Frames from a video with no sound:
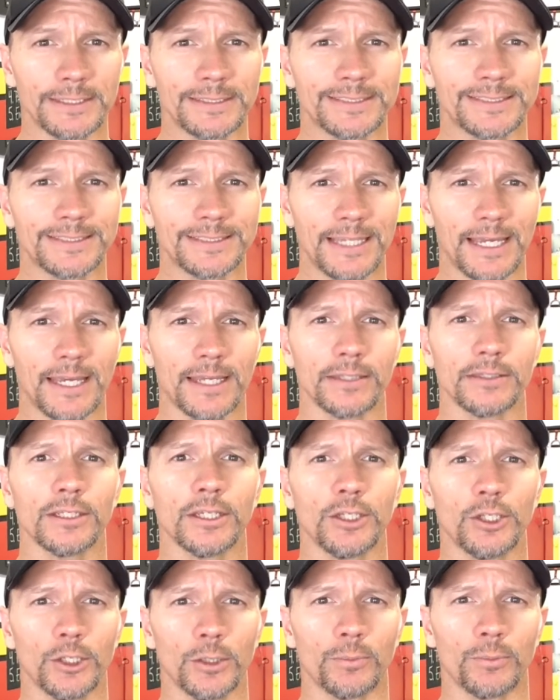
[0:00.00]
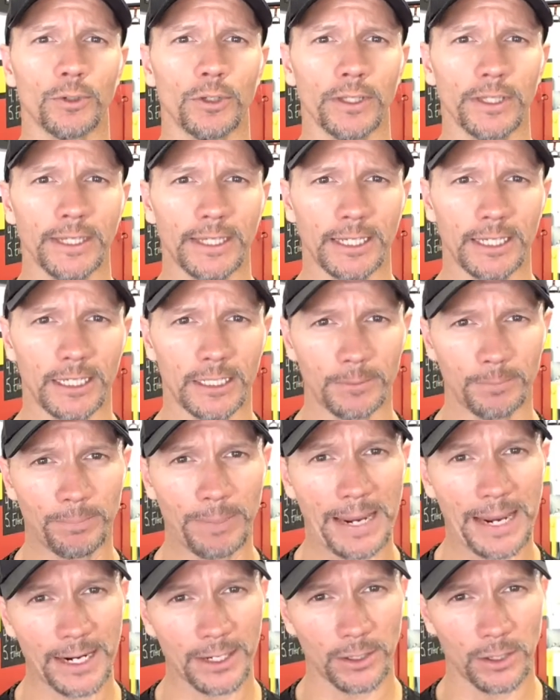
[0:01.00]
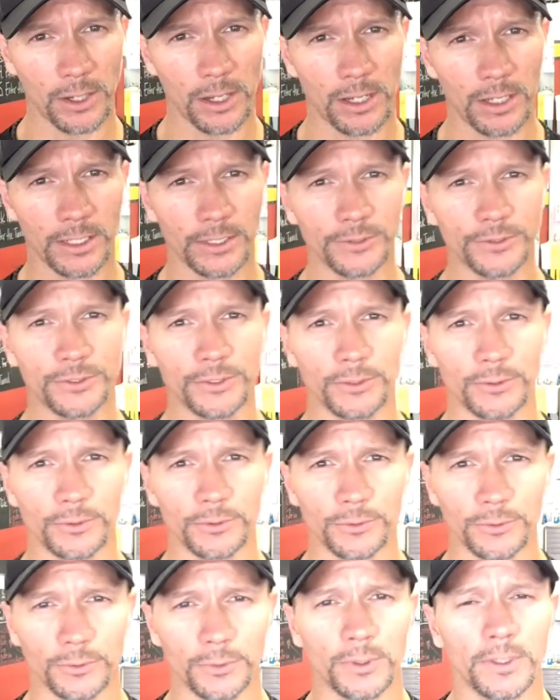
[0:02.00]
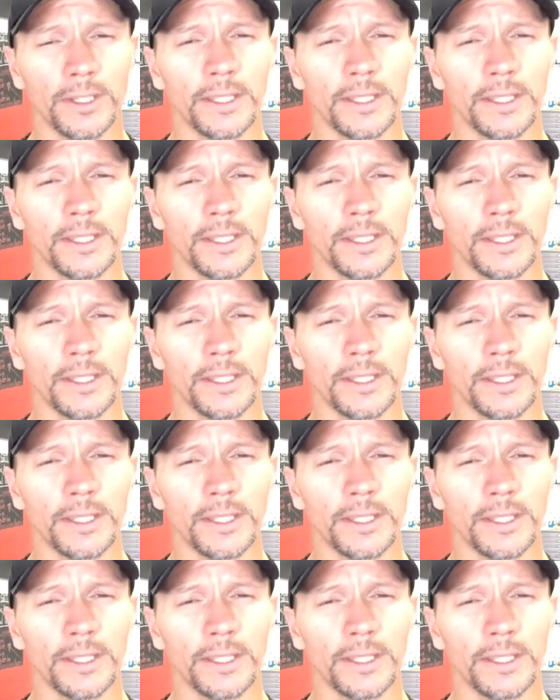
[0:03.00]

set the humeral head back onto